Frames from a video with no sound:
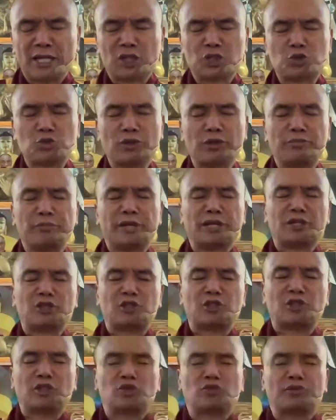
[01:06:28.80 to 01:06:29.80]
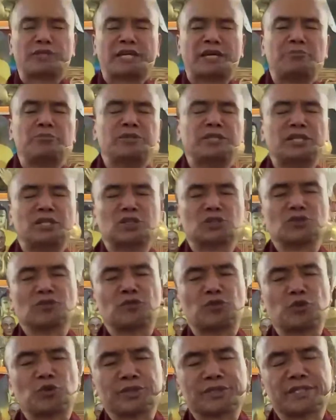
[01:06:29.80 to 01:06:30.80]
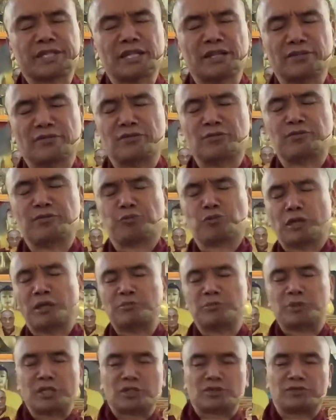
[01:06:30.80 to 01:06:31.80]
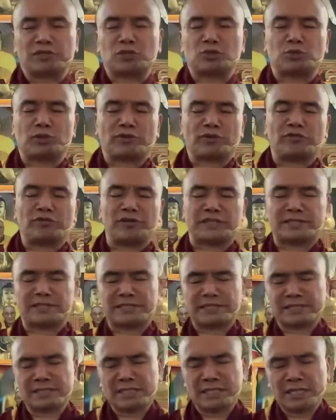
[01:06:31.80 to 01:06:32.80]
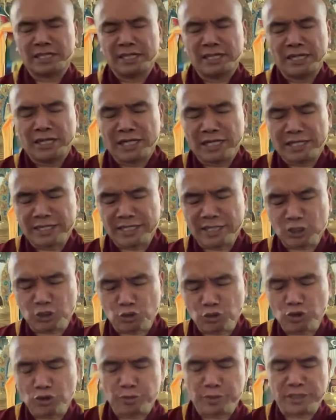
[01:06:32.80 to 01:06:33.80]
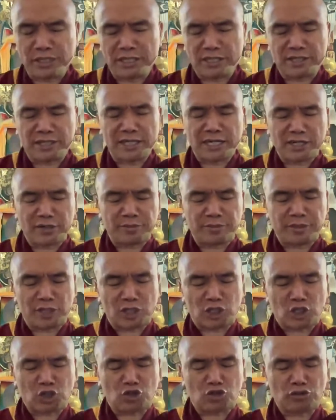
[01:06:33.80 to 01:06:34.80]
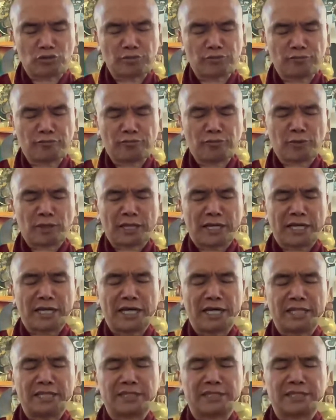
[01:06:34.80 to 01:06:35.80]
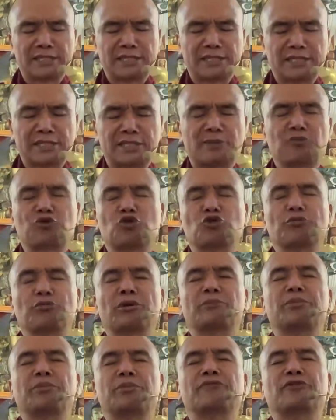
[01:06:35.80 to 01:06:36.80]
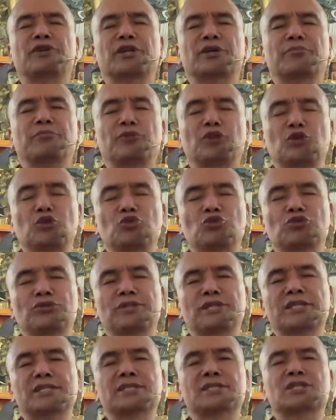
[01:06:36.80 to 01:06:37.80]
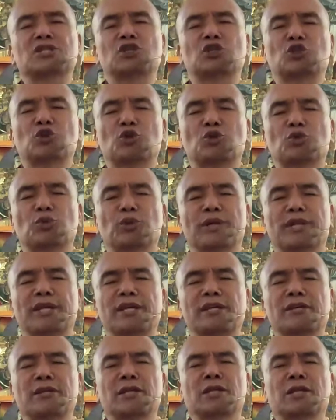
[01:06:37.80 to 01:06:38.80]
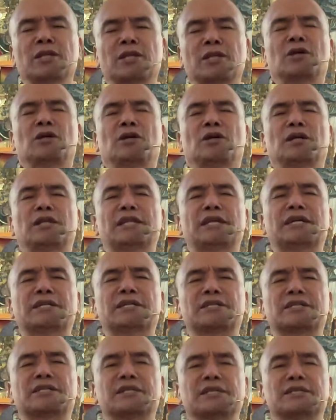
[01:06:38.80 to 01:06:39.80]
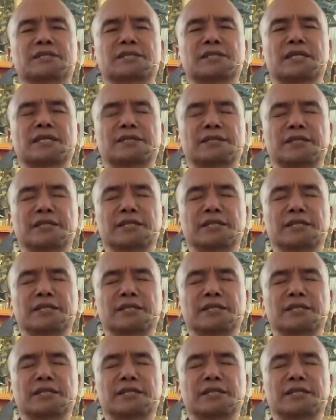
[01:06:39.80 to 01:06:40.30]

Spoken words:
let's quickly meditate on the emptiness of yourself, emptiness of each one of us. There's going to be guided meditation, and some of you may be very new to this, don't worry. Let us